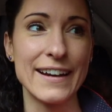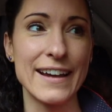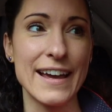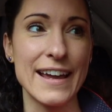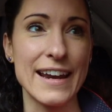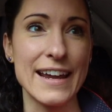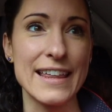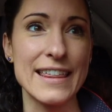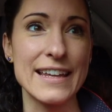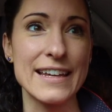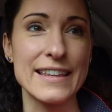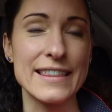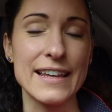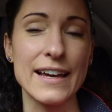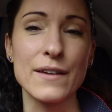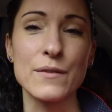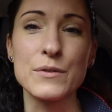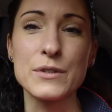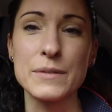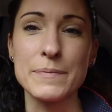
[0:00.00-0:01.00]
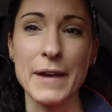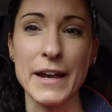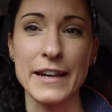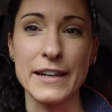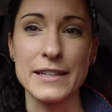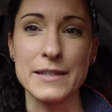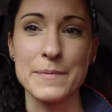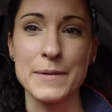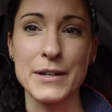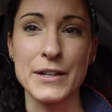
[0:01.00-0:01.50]
And I think that was my
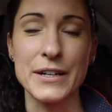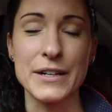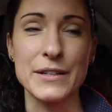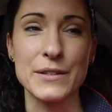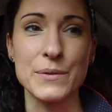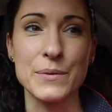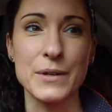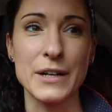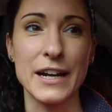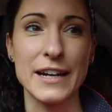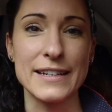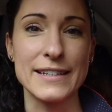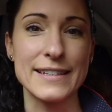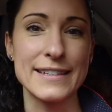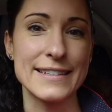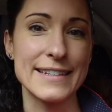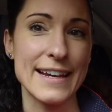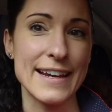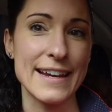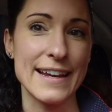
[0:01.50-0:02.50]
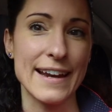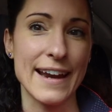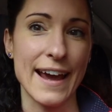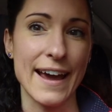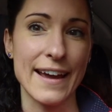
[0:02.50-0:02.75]
experience when I stayed